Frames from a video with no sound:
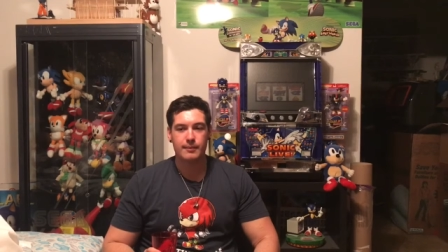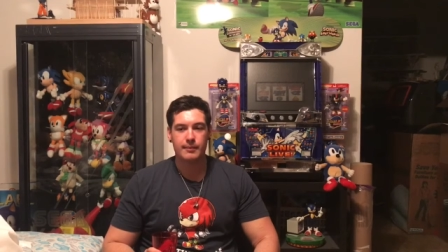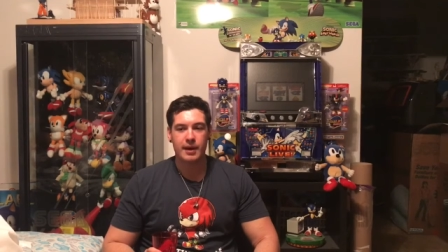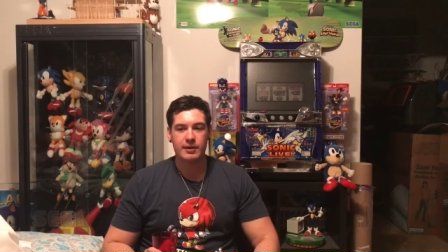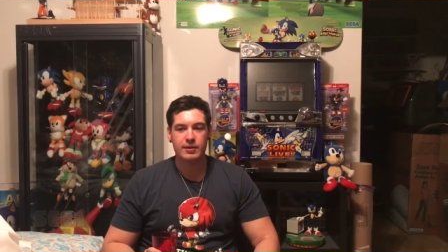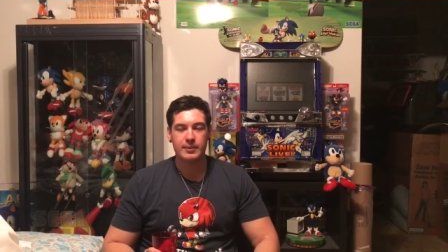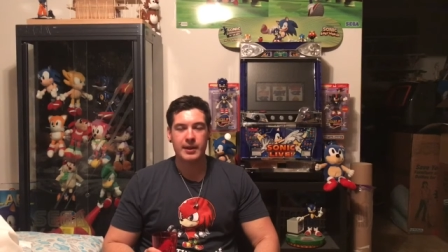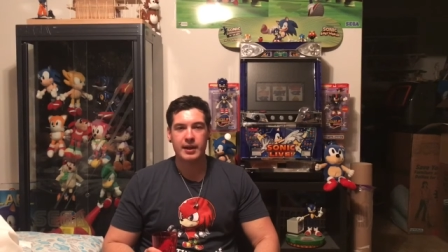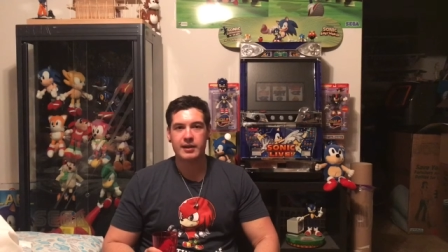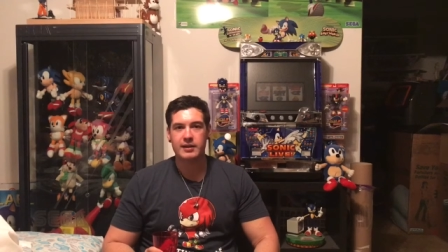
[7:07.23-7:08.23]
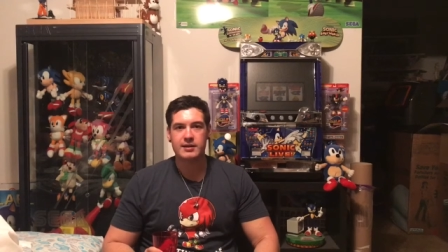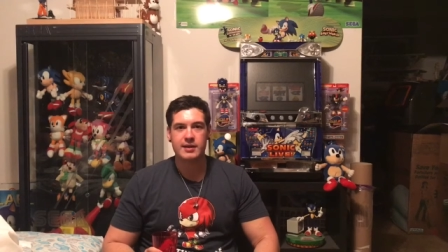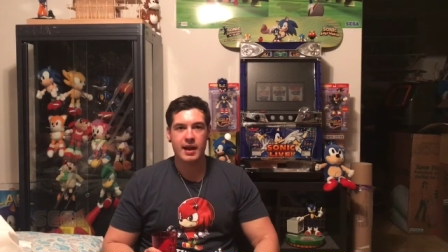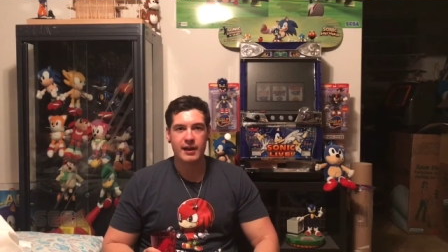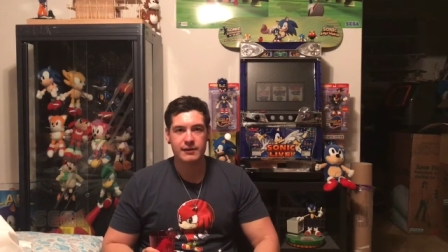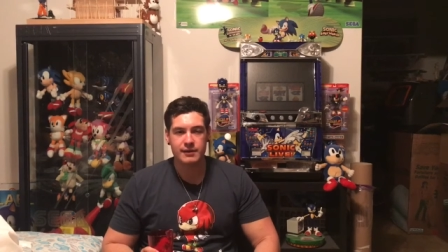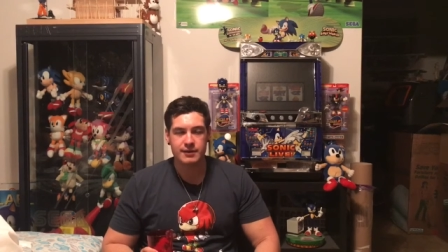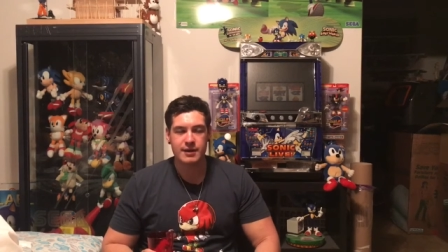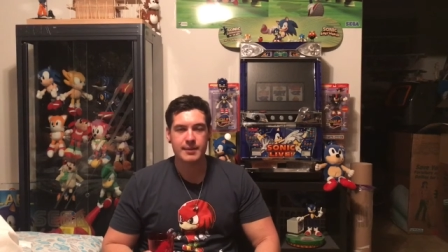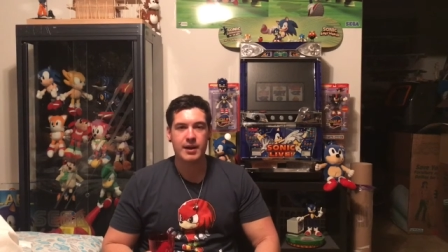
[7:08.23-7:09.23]
my little plan is to have her
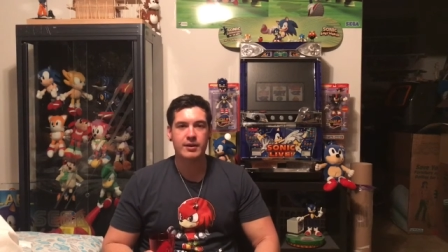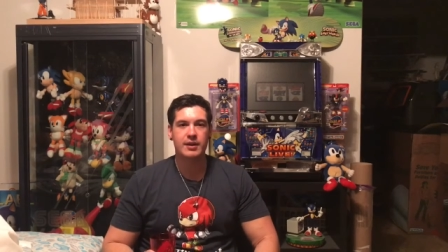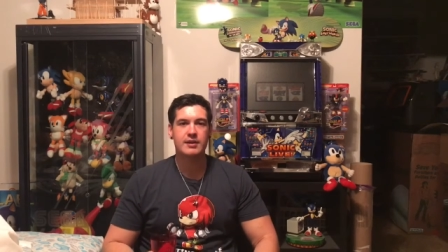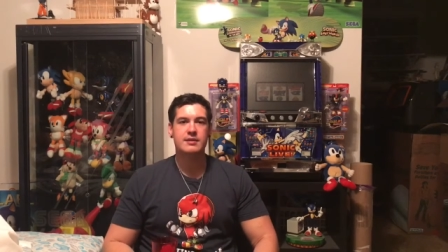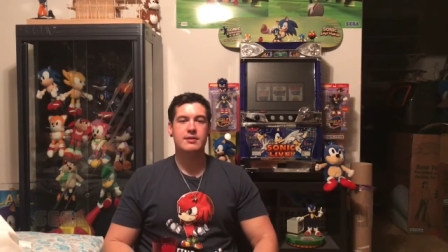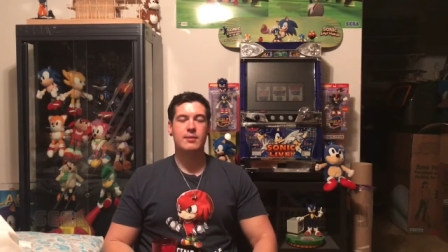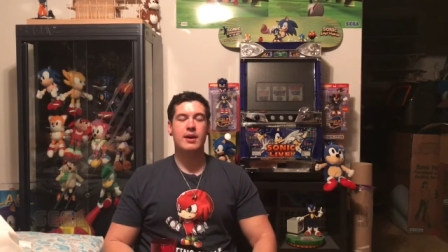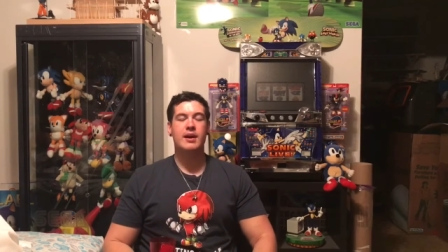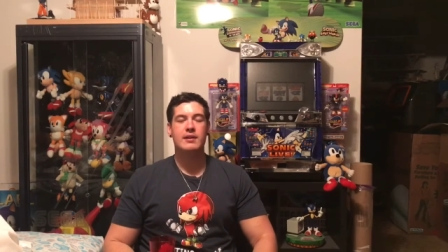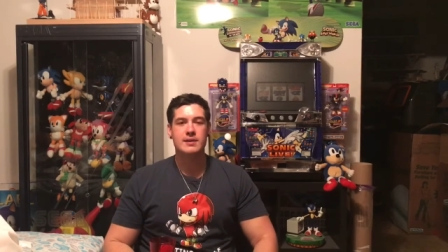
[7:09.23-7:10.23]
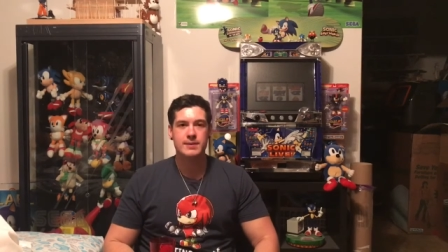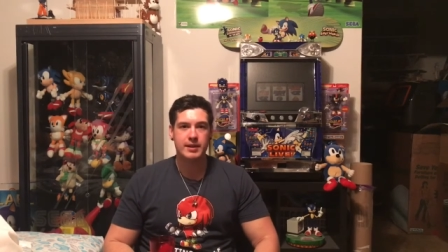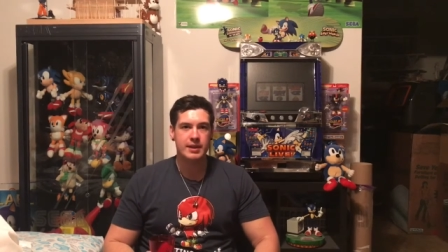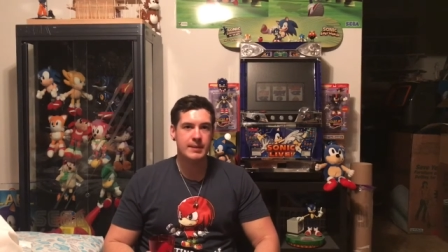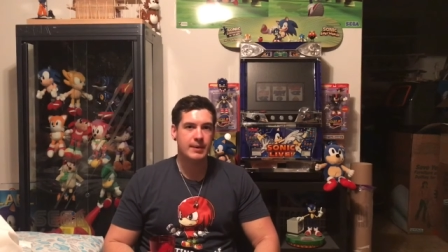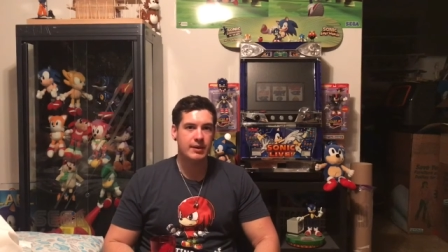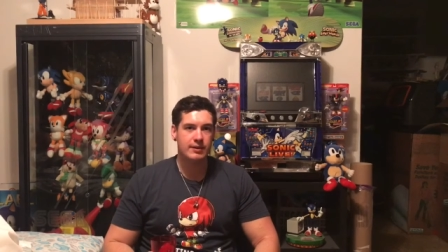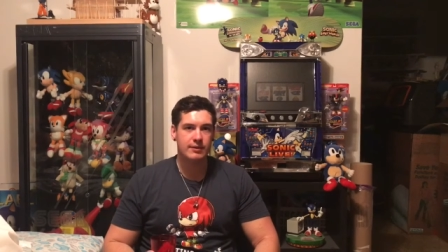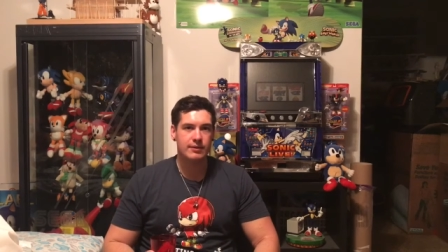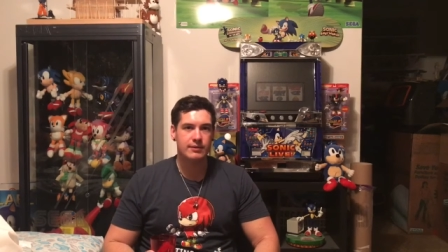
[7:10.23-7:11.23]
somehow get into the warehouse where they keep all
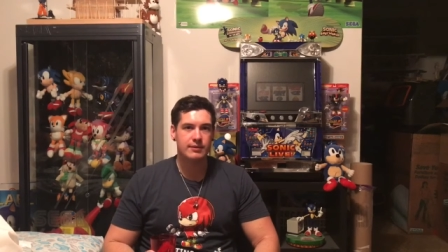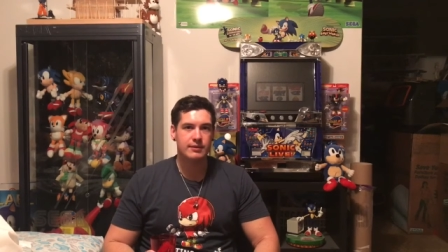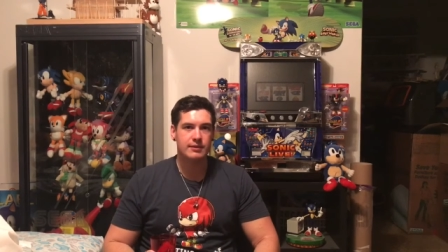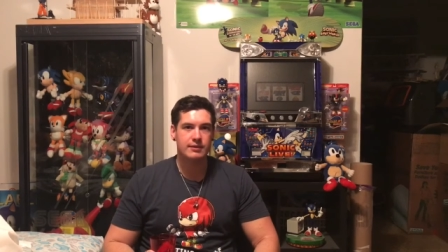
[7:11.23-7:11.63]
their old